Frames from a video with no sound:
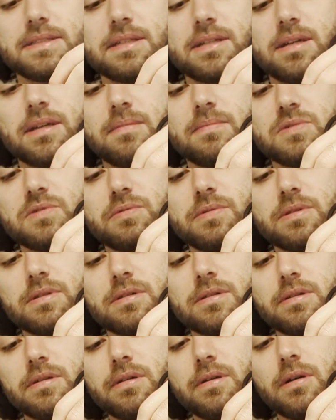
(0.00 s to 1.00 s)
it comes with
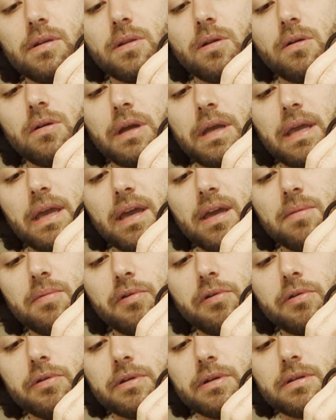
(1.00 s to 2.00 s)
a long
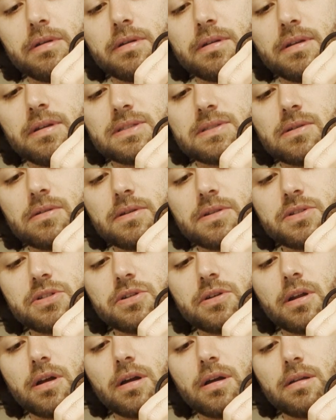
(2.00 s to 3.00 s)
cable, and as long as
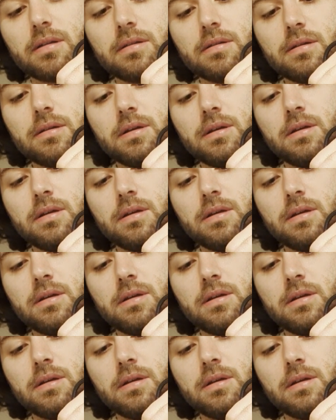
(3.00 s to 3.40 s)
you're not